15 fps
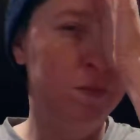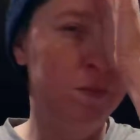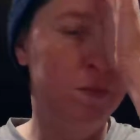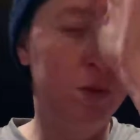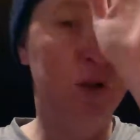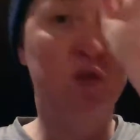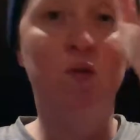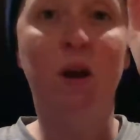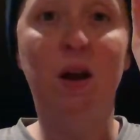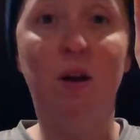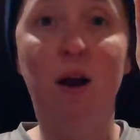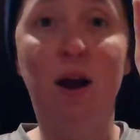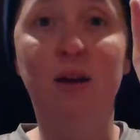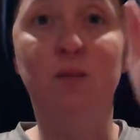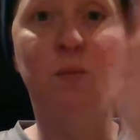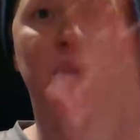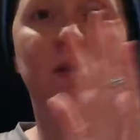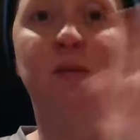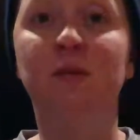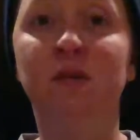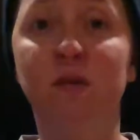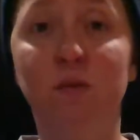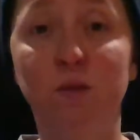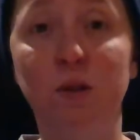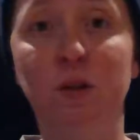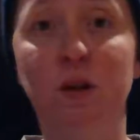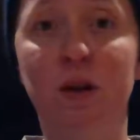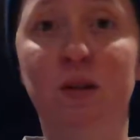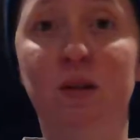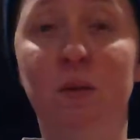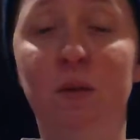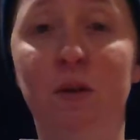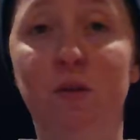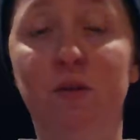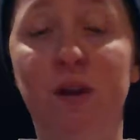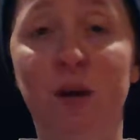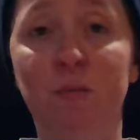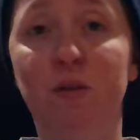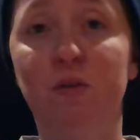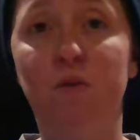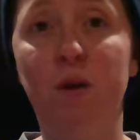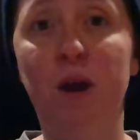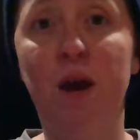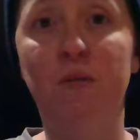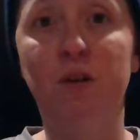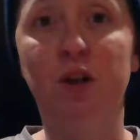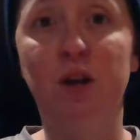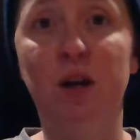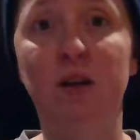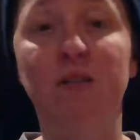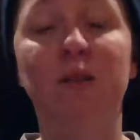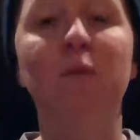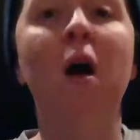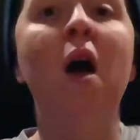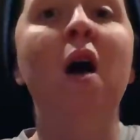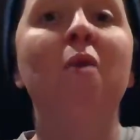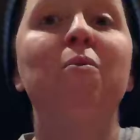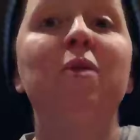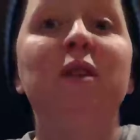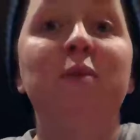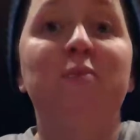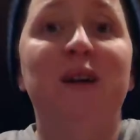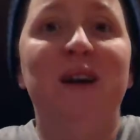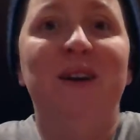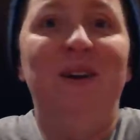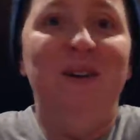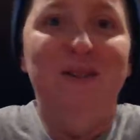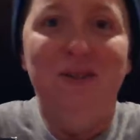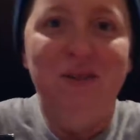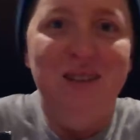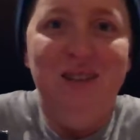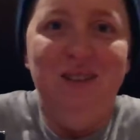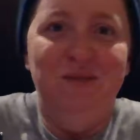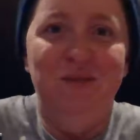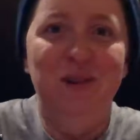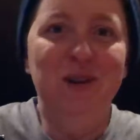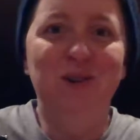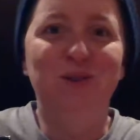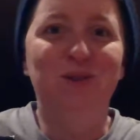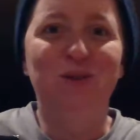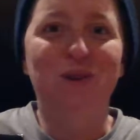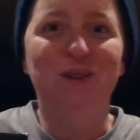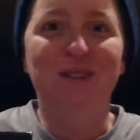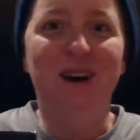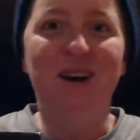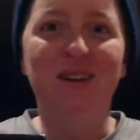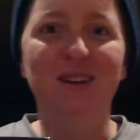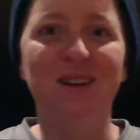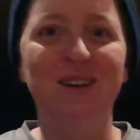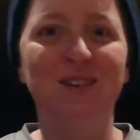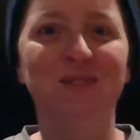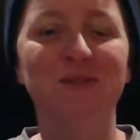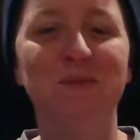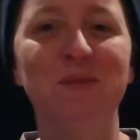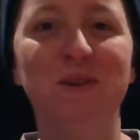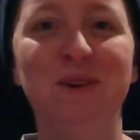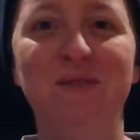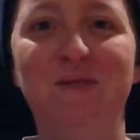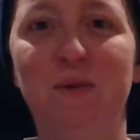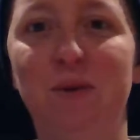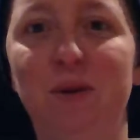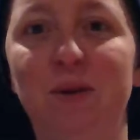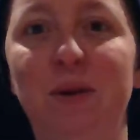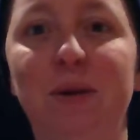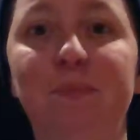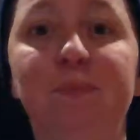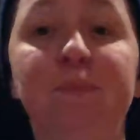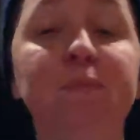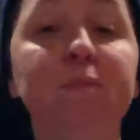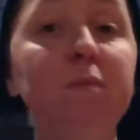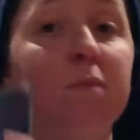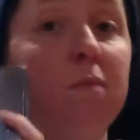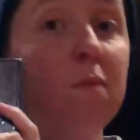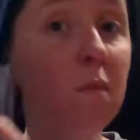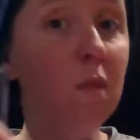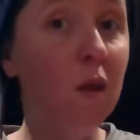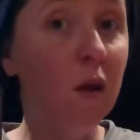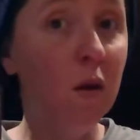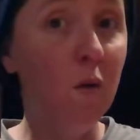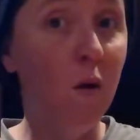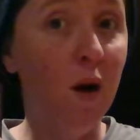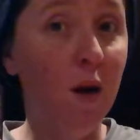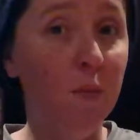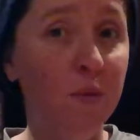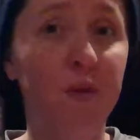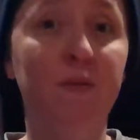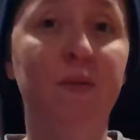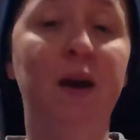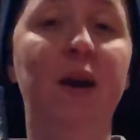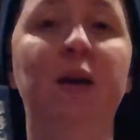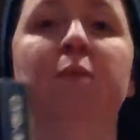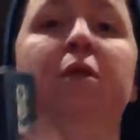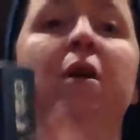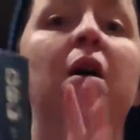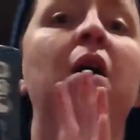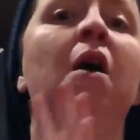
Betrayer aspects until we look at some of those games if we have a chance. I'm really planning on doing these videos throughout the holidays, so I'm looking forward to it. Cooperative games.